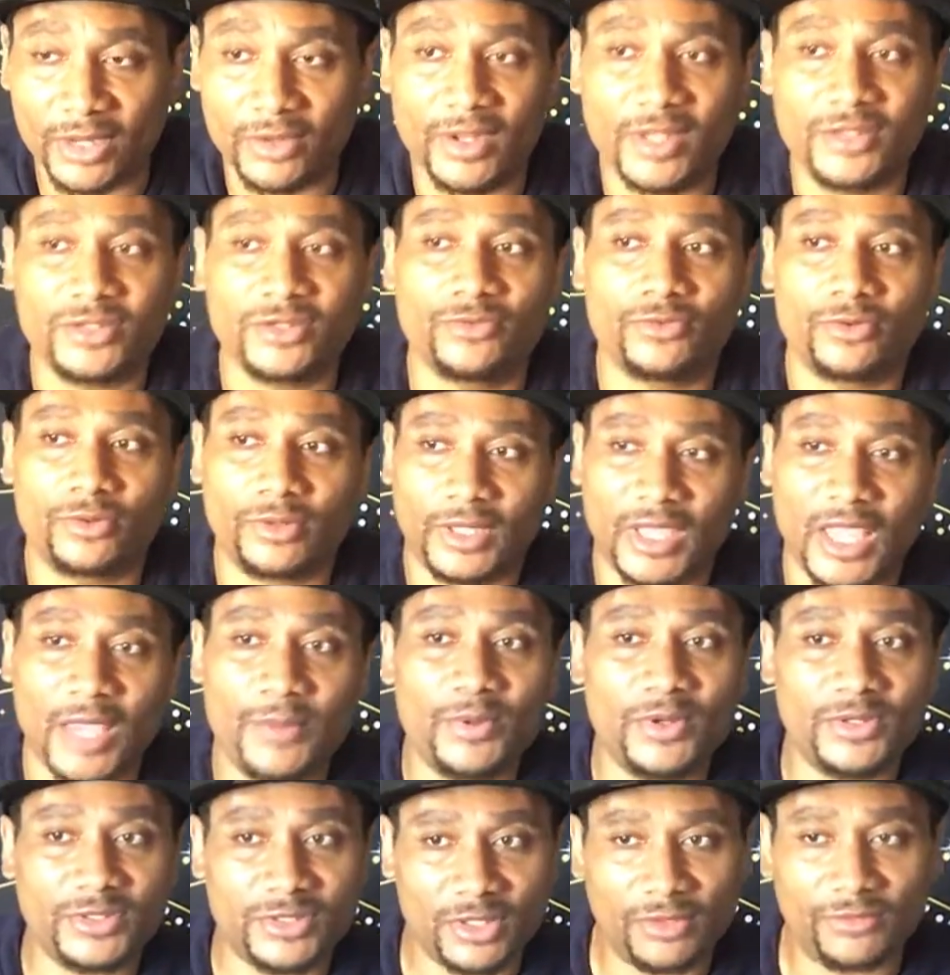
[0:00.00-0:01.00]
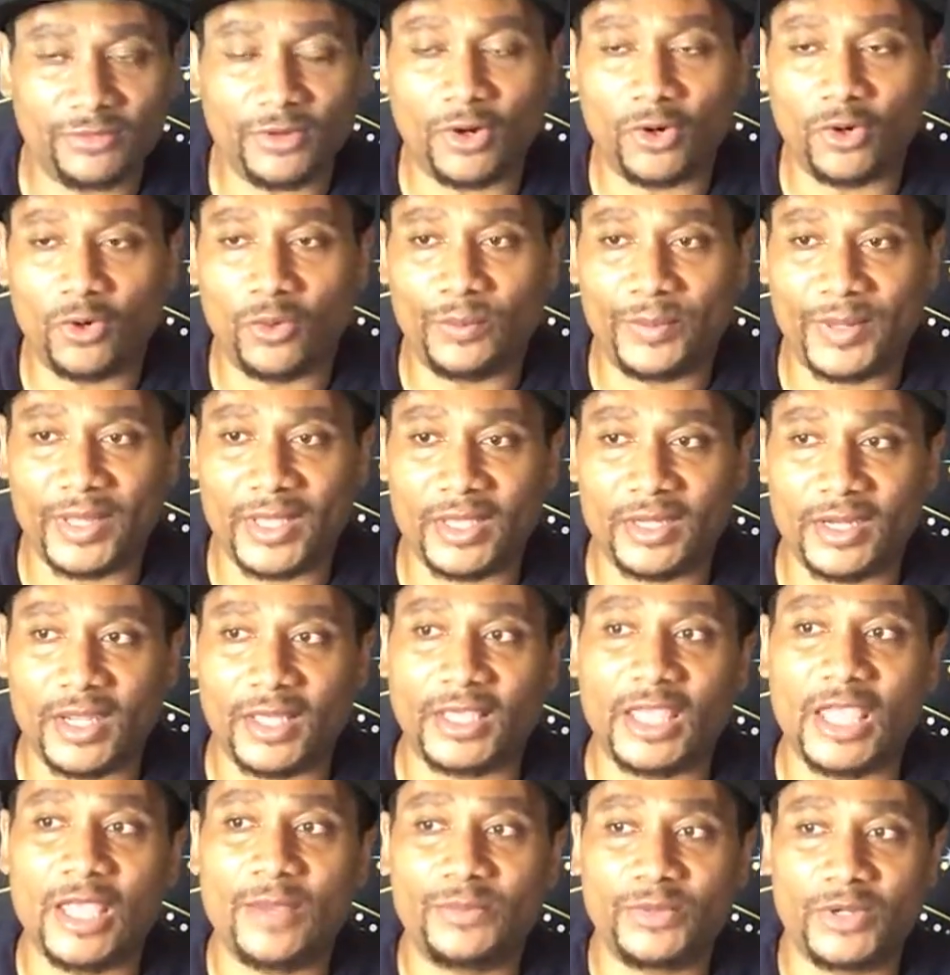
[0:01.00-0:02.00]
You need to keep yourself open and
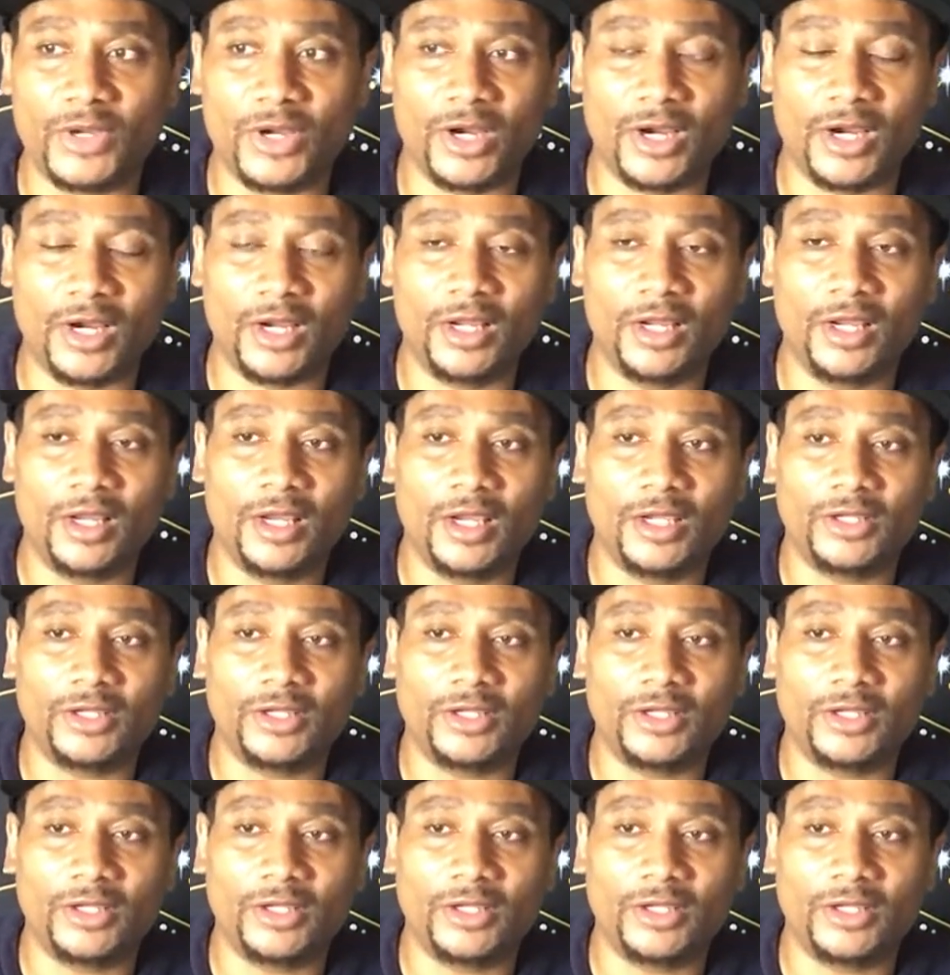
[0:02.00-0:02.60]
keep your